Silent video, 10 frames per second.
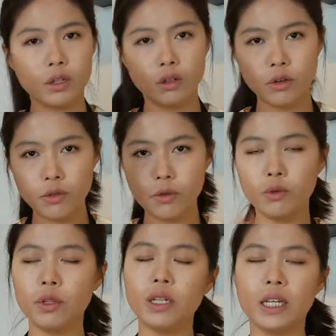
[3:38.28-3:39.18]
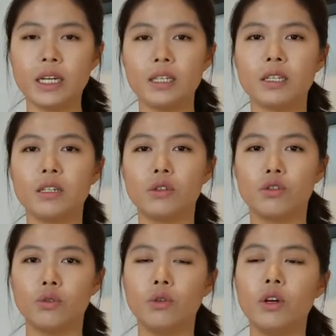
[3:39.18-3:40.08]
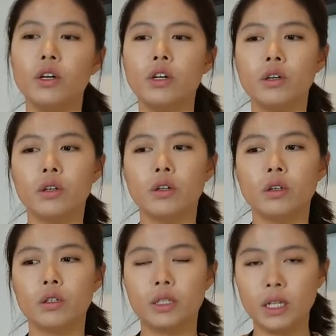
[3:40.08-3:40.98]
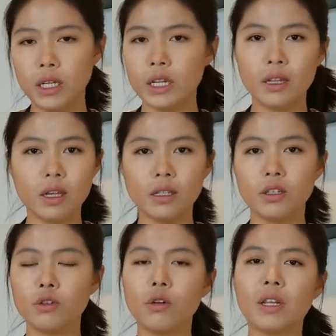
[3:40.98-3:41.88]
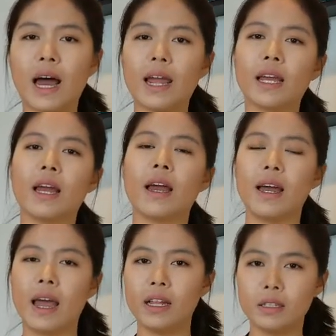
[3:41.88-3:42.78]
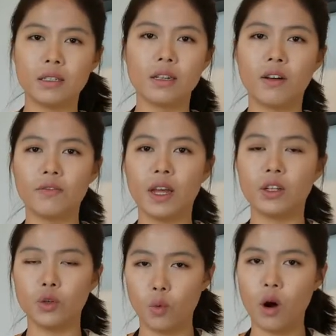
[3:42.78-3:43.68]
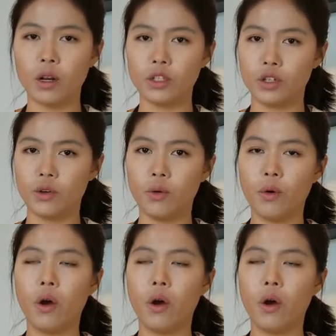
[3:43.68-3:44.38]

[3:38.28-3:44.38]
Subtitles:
look through the list, to delete the things you don't like, add stuff that you wanted to.